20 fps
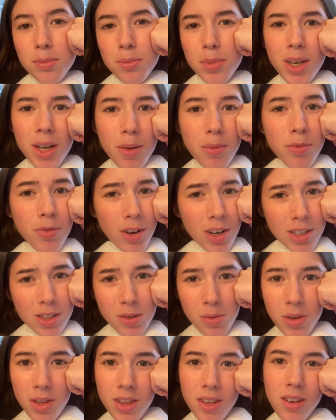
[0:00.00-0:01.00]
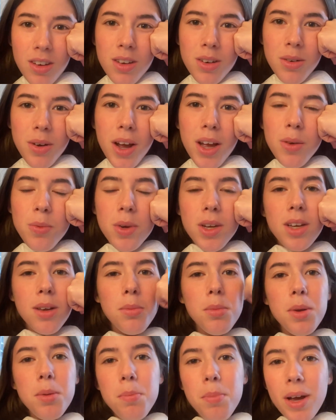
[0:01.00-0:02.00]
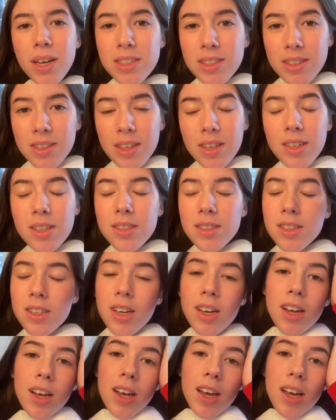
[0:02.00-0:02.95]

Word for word: become friends with you and we can be besties.